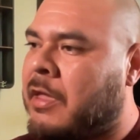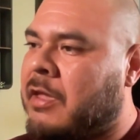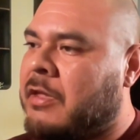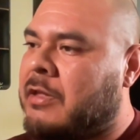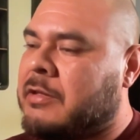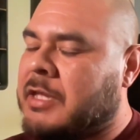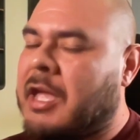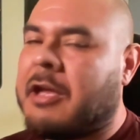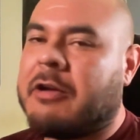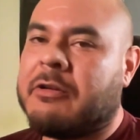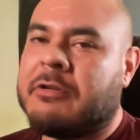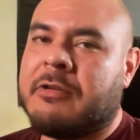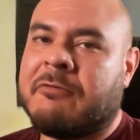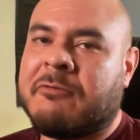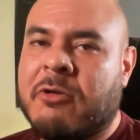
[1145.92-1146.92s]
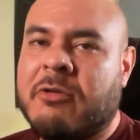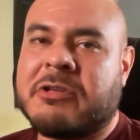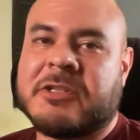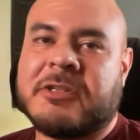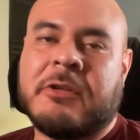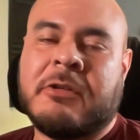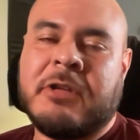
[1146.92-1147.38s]
Yeah, of course,
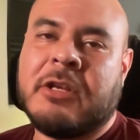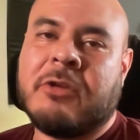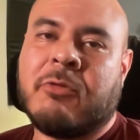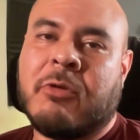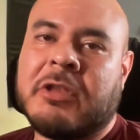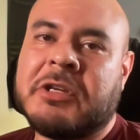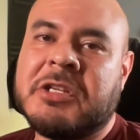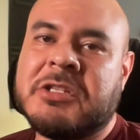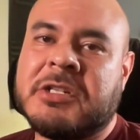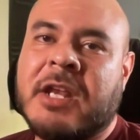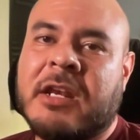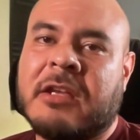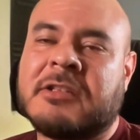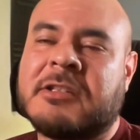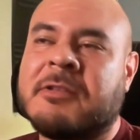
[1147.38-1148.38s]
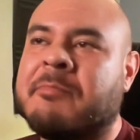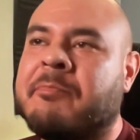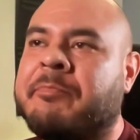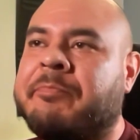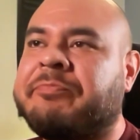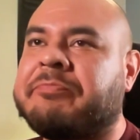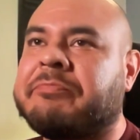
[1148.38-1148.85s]
you need quality genetics.
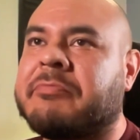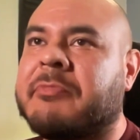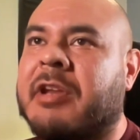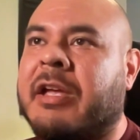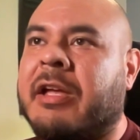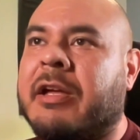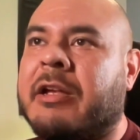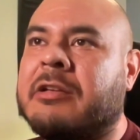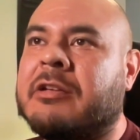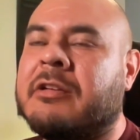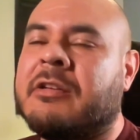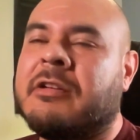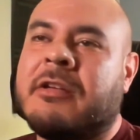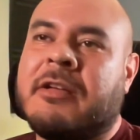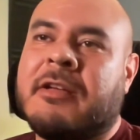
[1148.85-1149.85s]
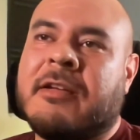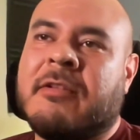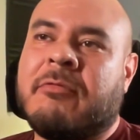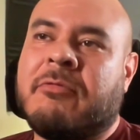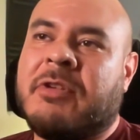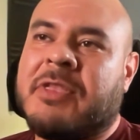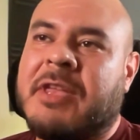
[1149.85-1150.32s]
And
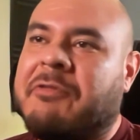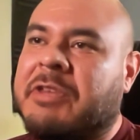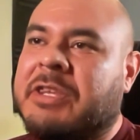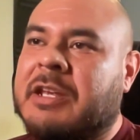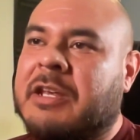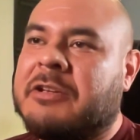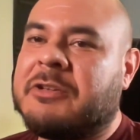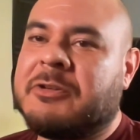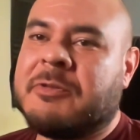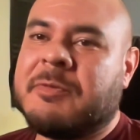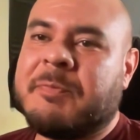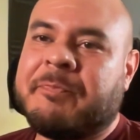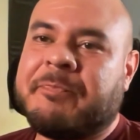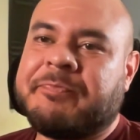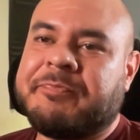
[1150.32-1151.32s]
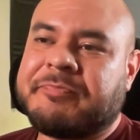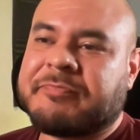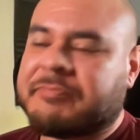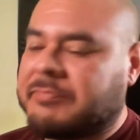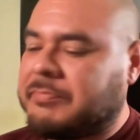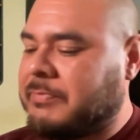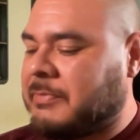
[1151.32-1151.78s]
with everything I do,
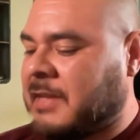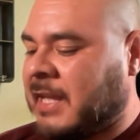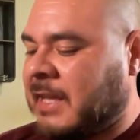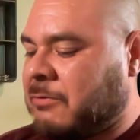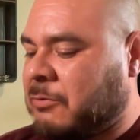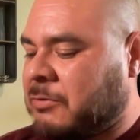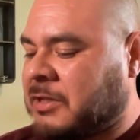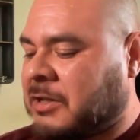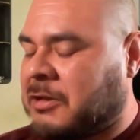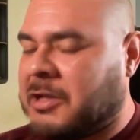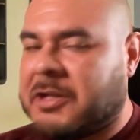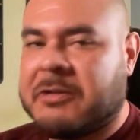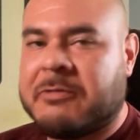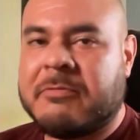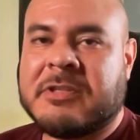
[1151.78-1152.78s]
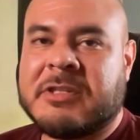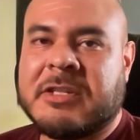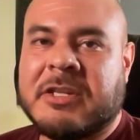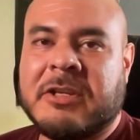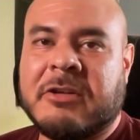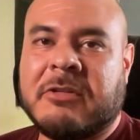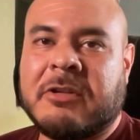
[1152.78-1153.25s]
even with the clones,
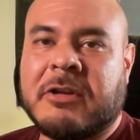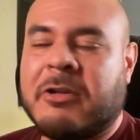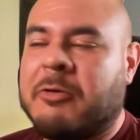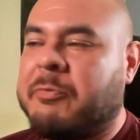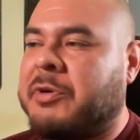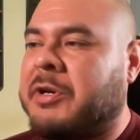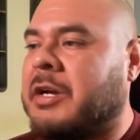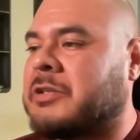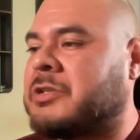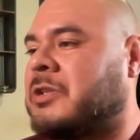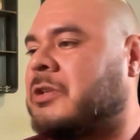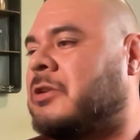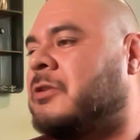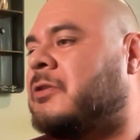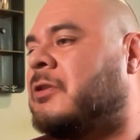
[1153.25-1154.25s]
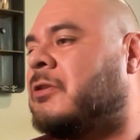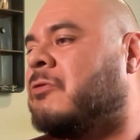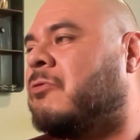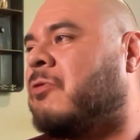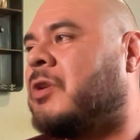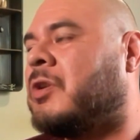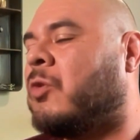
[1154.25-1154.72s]
the clone production, you don't
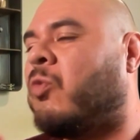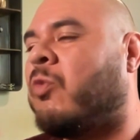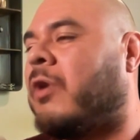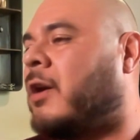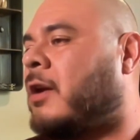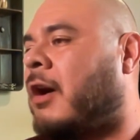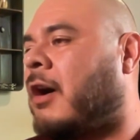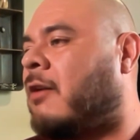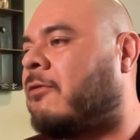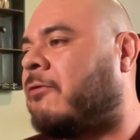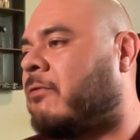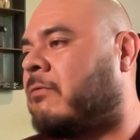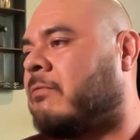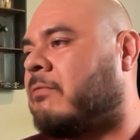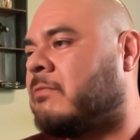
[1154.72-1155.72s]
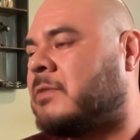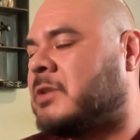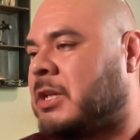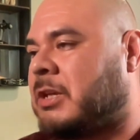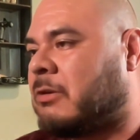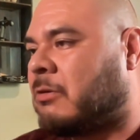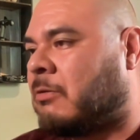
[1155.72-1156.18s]
want a one-off deal.